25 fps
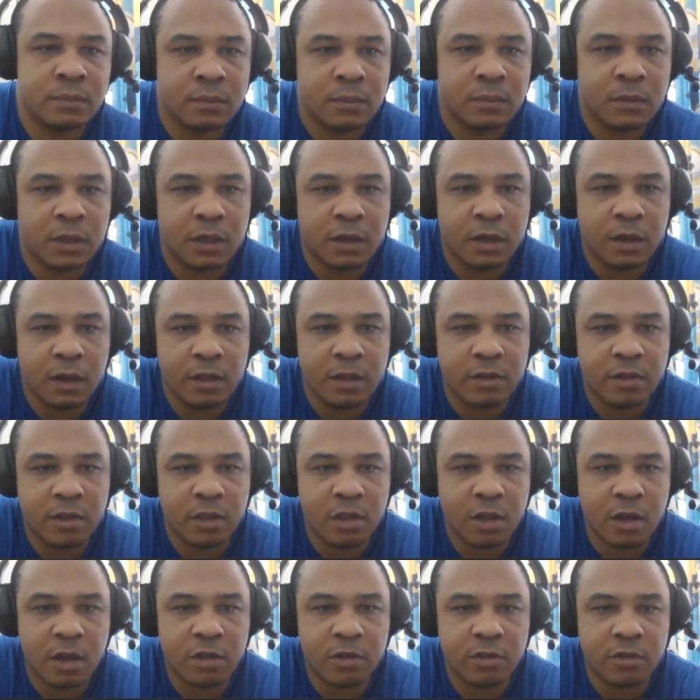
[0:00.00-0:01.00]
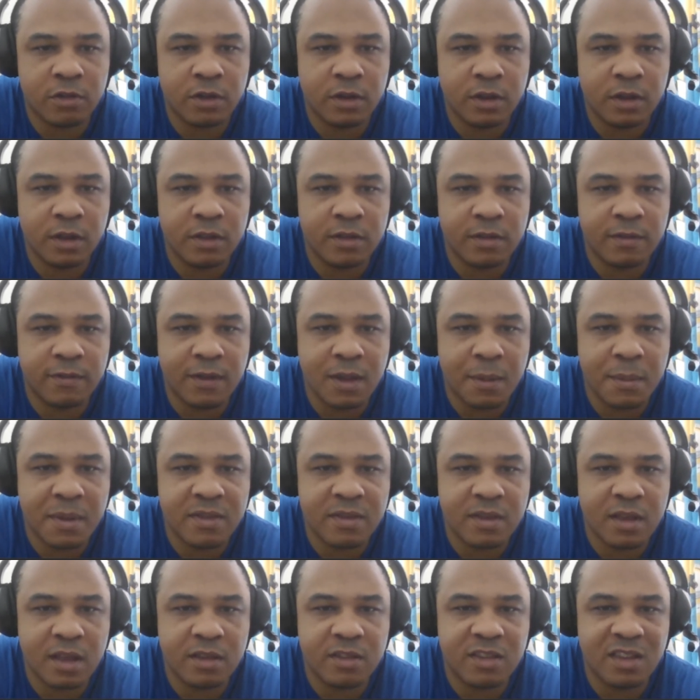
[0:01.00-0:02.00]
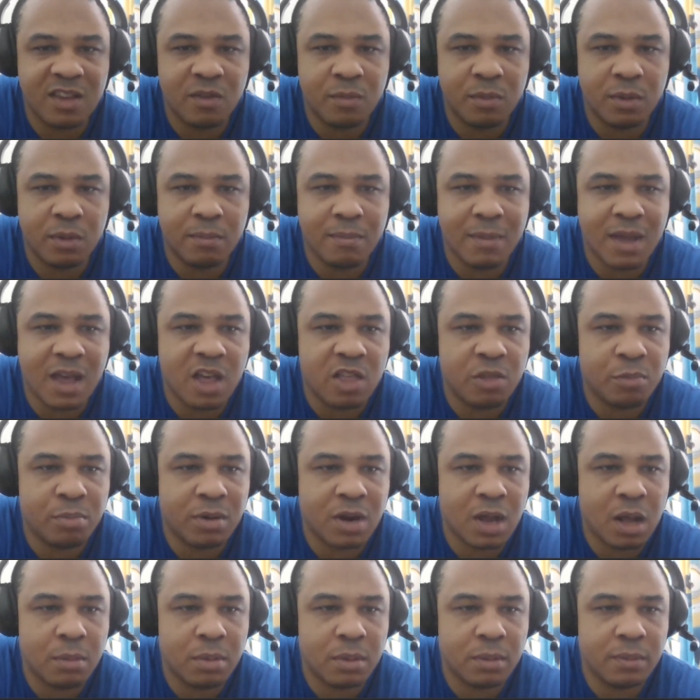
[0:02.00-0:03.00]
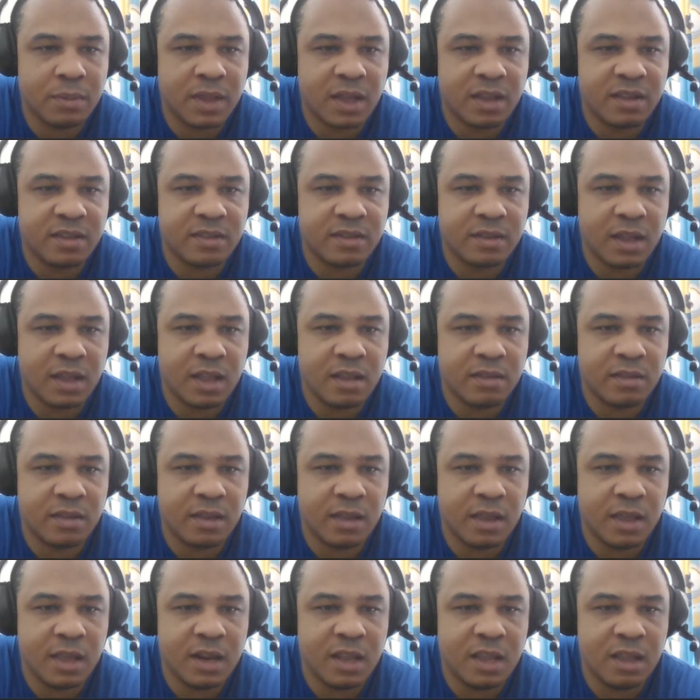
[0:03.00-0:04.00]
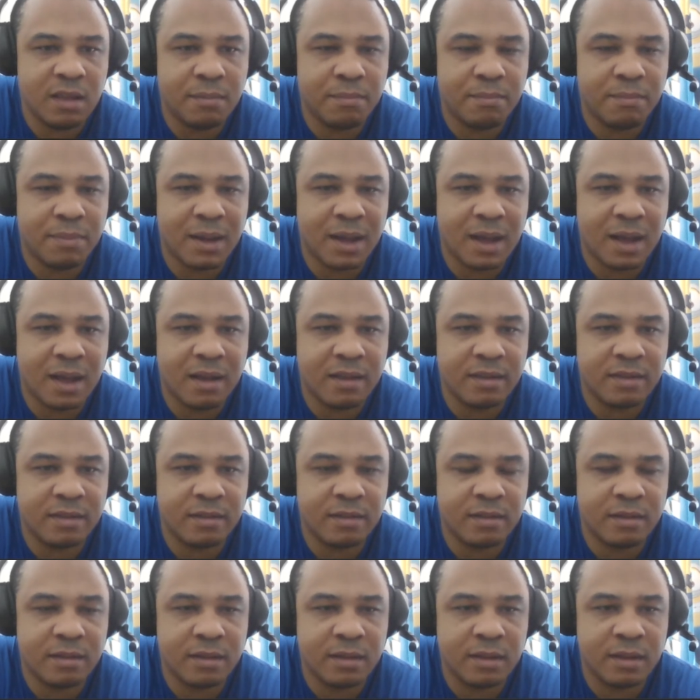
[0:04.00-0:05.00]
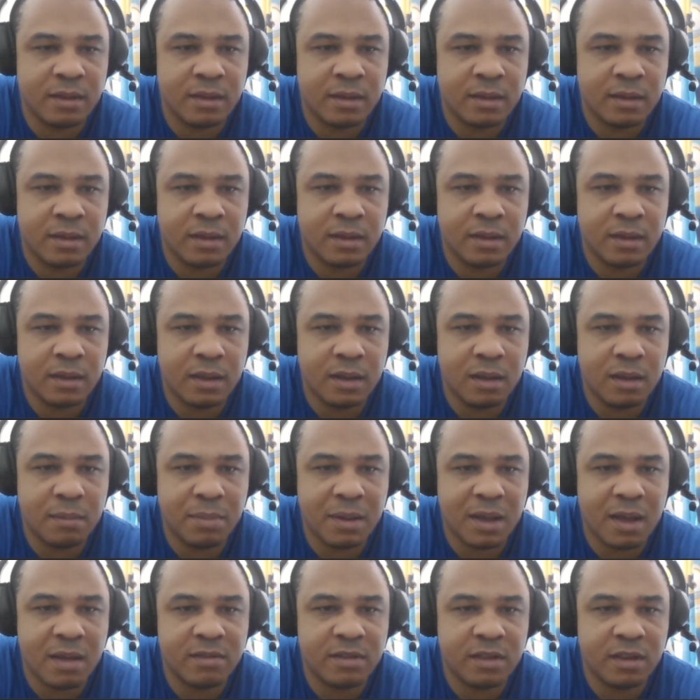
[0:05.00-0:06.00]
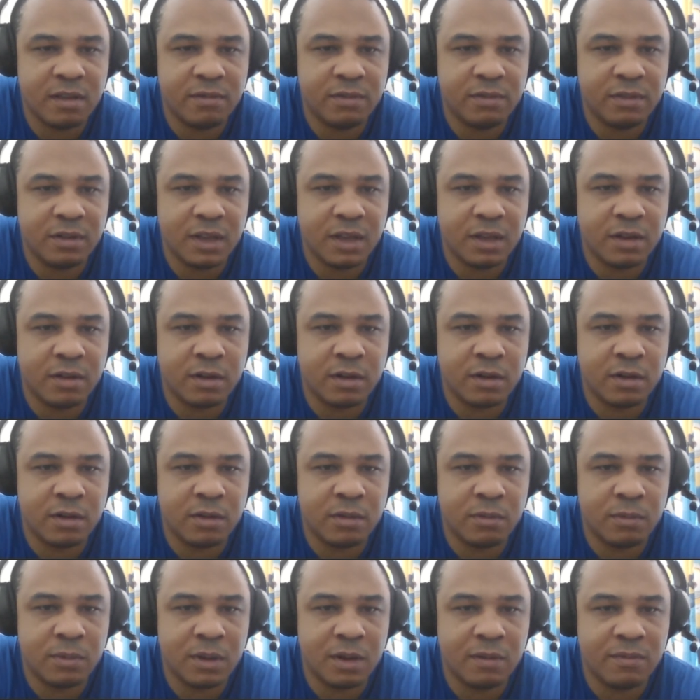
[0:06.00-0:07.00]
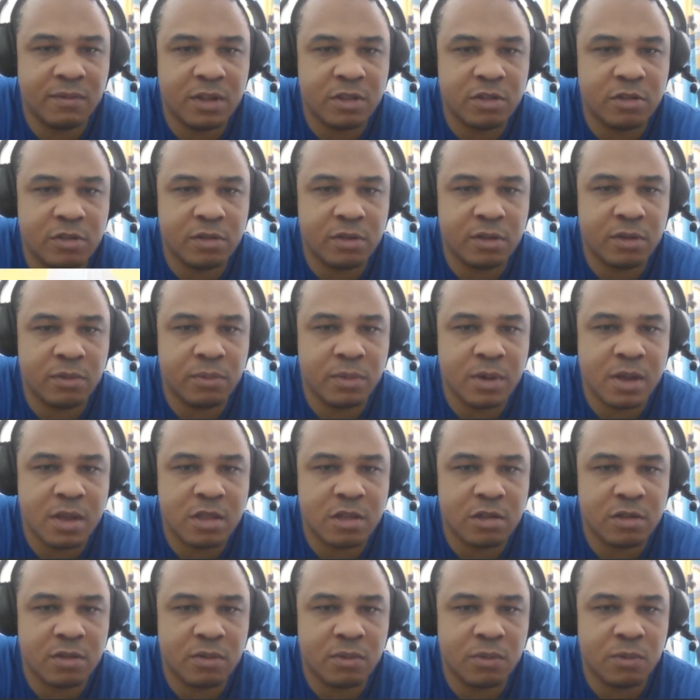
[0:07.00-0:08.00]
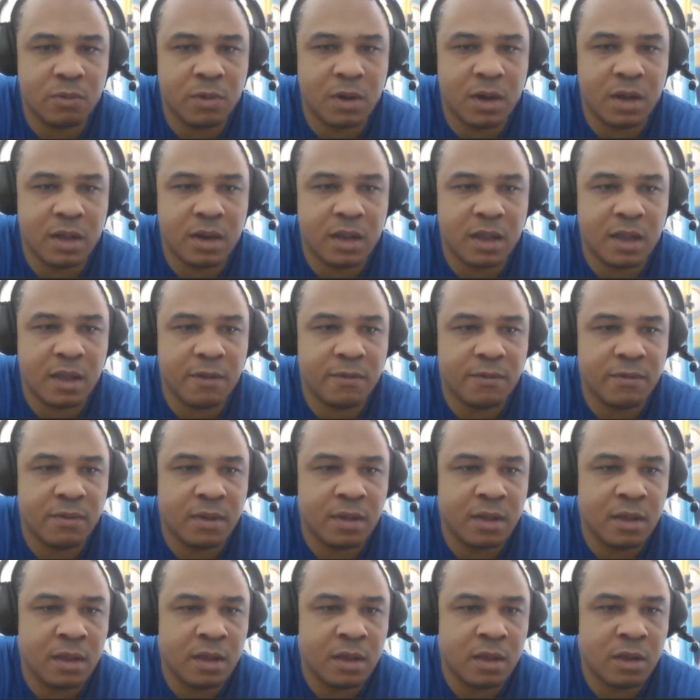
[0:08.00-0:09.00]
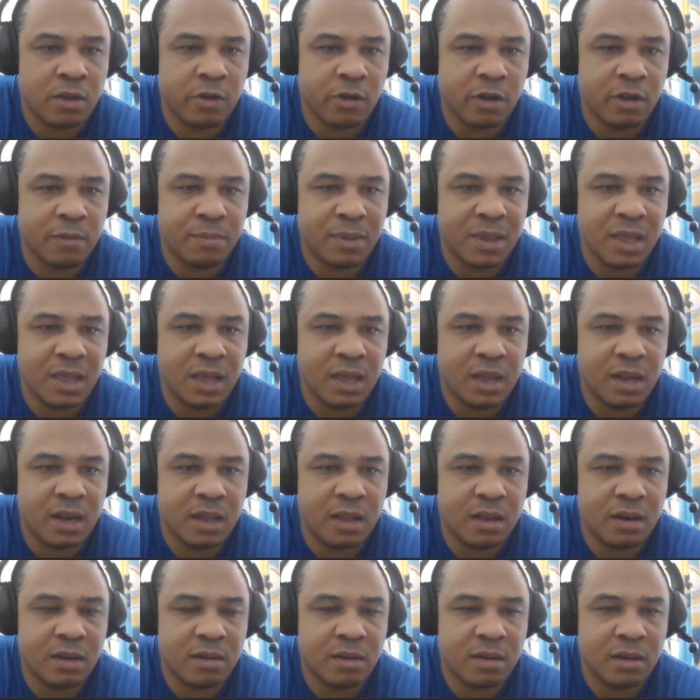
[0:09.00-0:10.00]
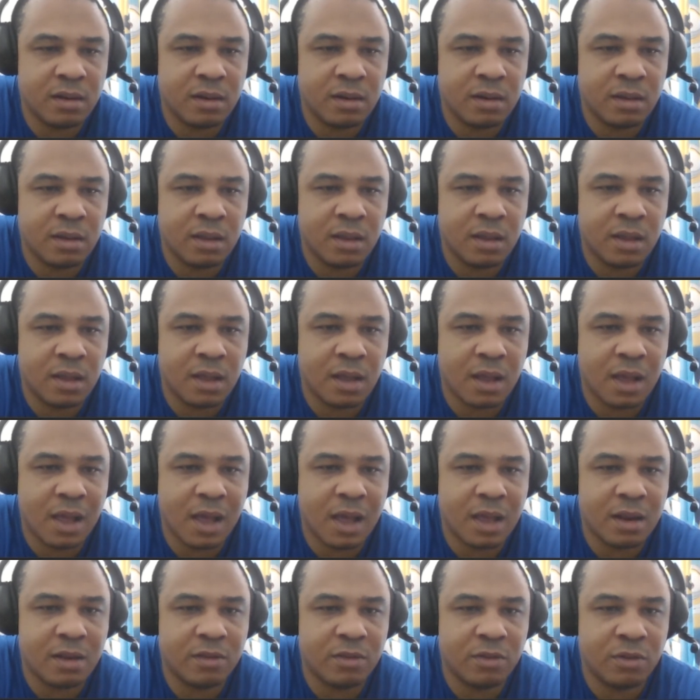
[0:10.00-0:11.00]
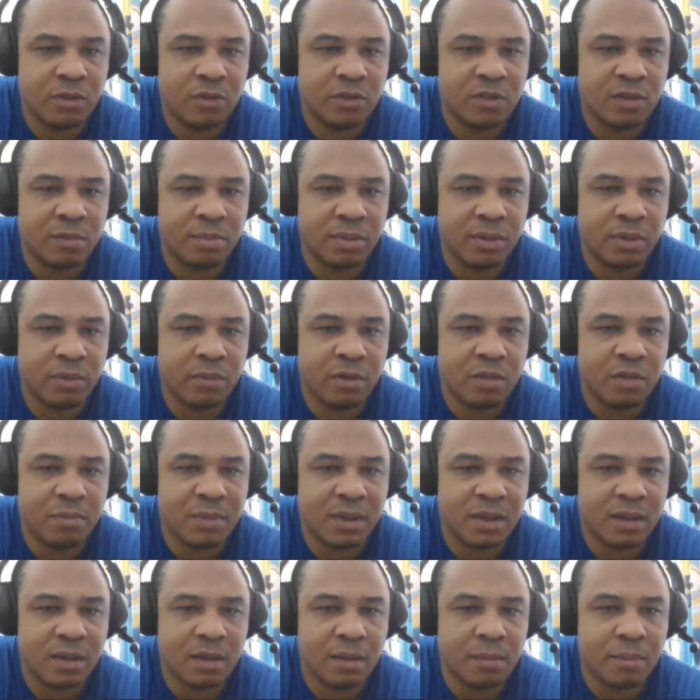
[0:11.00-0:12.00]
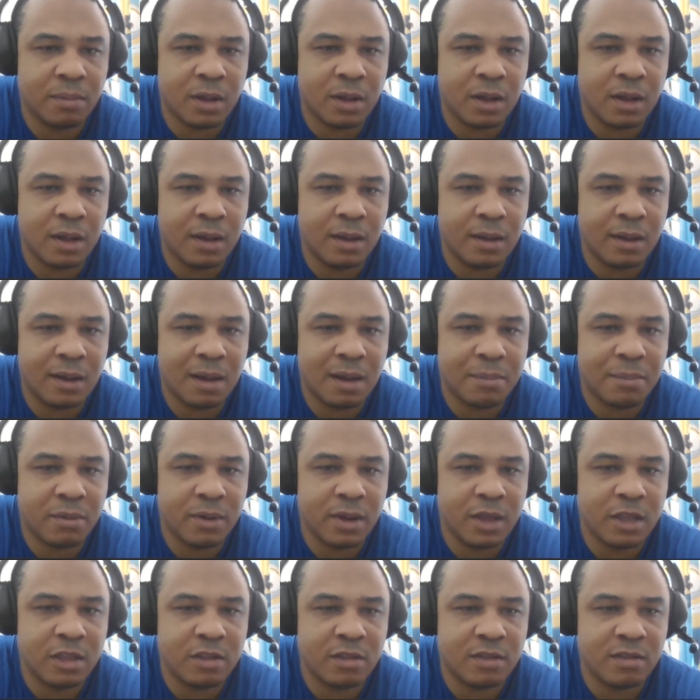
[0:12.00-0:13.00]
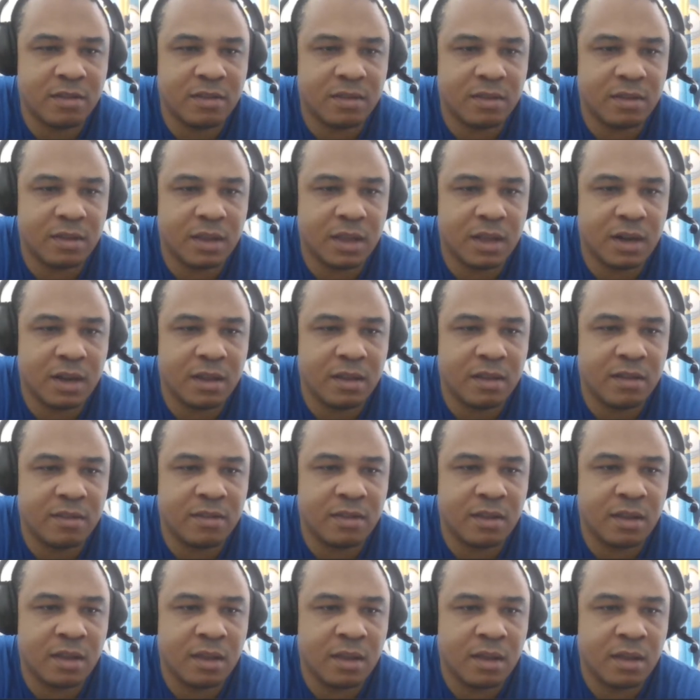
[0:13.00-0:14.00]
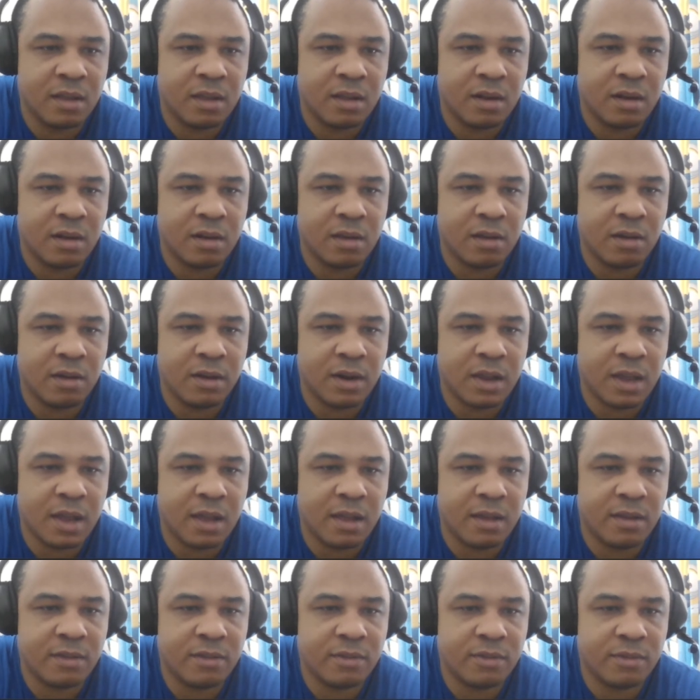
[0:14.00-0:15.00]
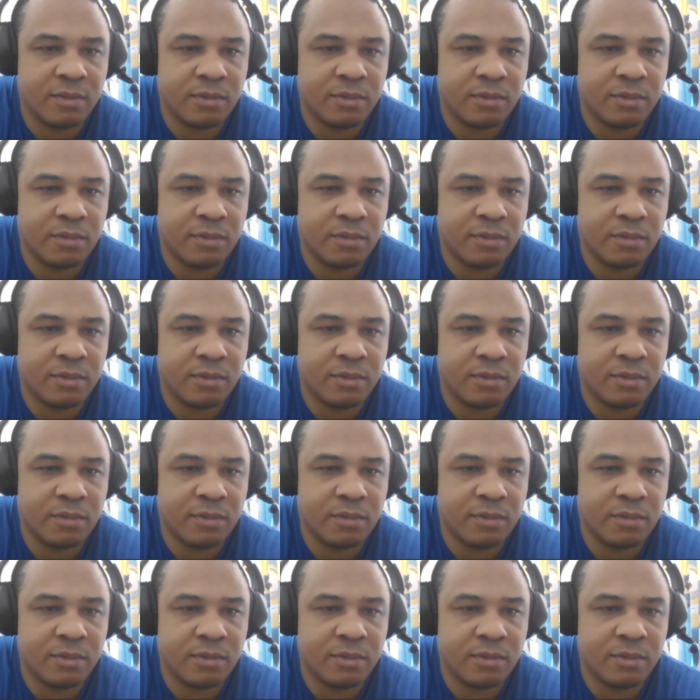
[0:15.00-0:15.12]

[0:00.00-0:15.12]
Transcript: The Collatz conjecture is a famous unsolvable math problem that states any positive linear will eventually reach 1 if you repeat it at two simple arithmetic operations. It is known as